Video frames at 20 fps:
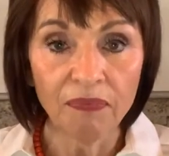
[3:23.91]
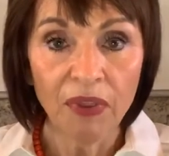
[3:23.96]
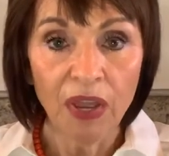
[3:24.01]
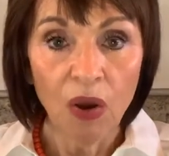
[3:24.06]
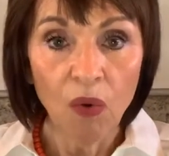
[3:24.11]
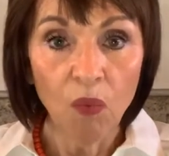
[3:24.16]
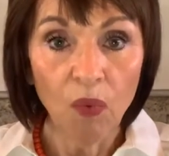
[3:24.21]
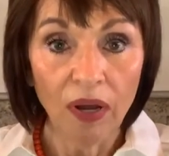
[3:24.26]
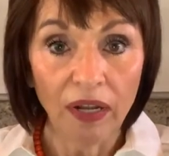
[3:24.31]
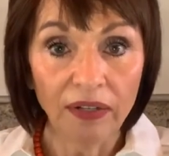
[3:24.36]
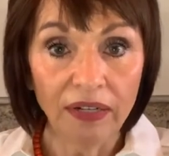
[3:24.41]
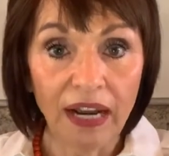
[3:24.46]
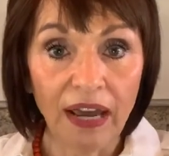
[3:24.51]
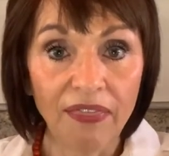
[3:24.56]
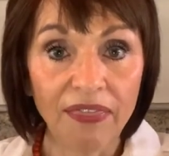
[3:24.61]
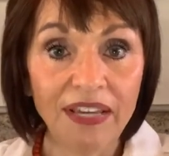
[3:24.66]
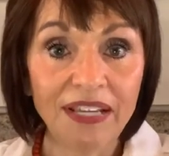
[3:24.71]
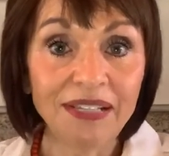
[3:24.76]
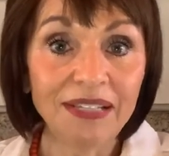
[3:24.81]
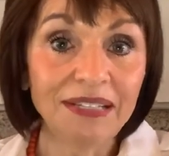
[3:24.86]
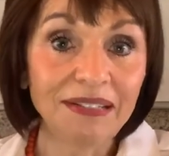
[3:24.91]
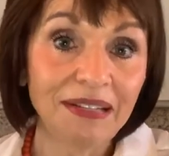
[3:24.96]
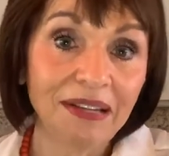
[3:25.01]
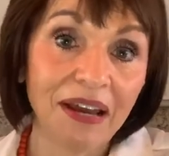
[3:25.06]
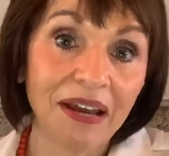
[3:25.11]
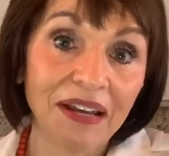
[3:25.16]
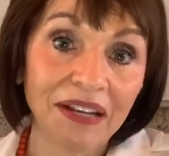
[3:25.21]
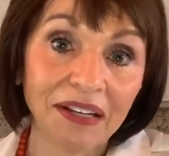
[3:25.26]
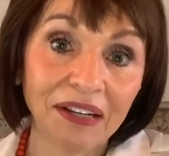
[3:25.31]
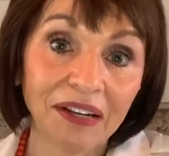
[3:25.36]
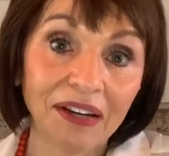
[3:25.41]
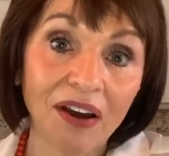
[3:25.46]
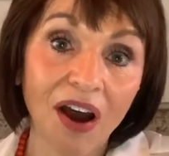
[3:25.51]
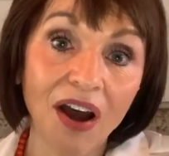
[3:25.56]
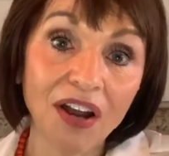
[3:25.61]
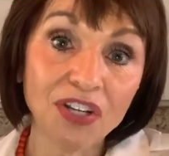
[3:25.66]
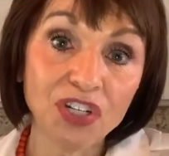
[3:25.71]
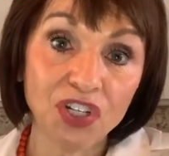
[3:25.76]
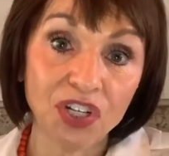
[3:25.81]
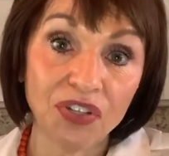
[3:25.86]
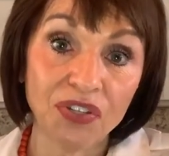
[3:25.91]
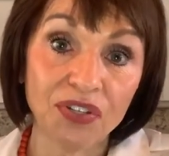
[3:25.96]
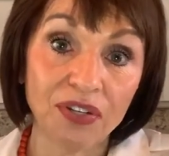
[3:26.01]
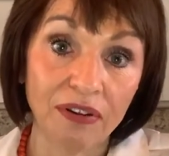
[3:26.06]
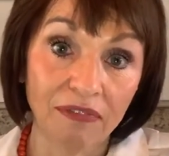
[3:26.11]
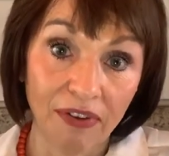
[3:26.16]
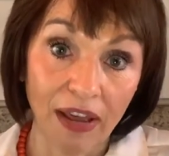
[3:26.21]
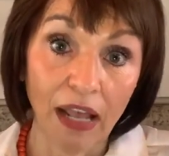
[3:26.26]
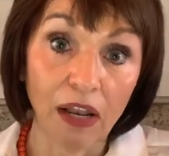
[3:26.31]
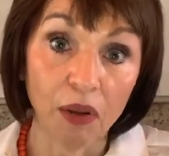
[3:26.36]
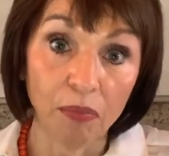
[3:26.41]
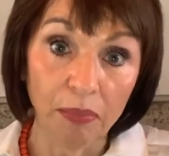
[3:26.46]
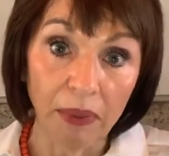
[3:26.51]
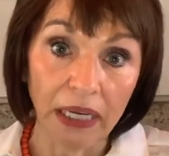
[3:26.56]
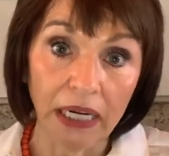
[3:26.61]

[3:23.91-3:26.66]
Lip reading: Well, now this conscience developing